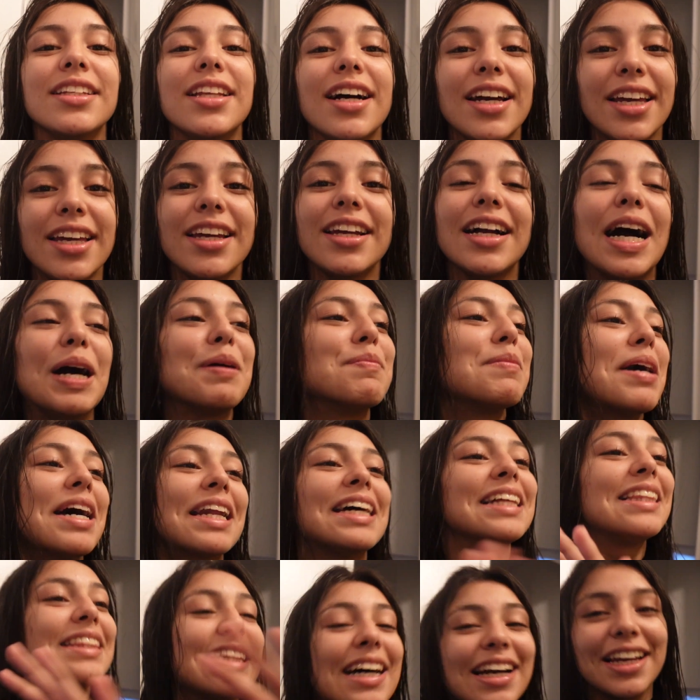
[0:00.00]
dyke. I'm not
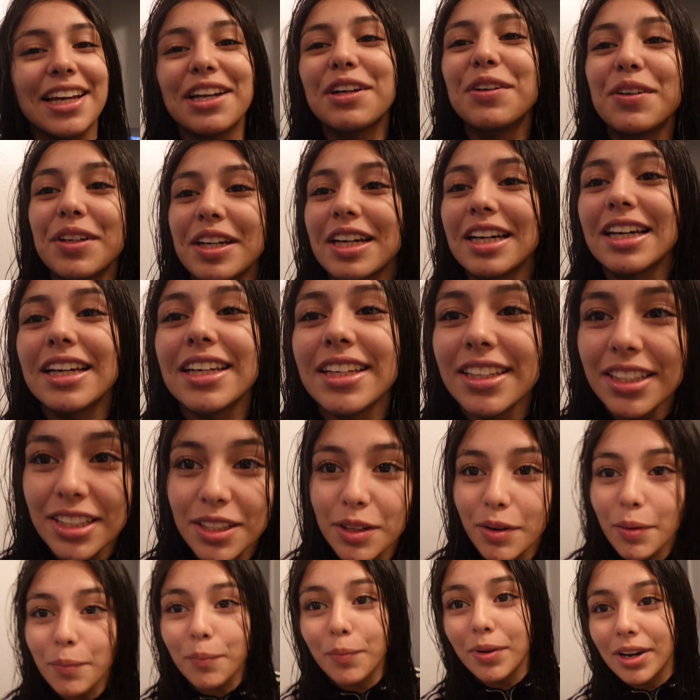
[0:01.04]
a dyke, okay?
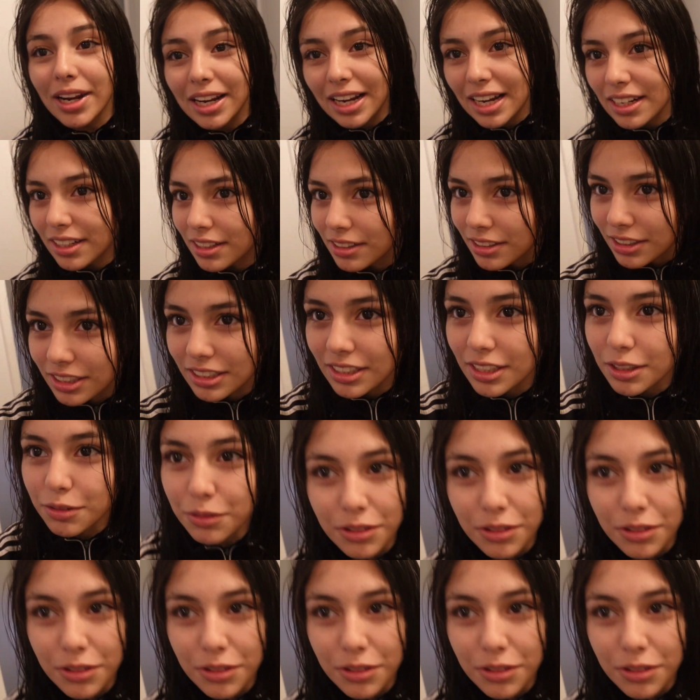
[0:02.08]
But I kind of look like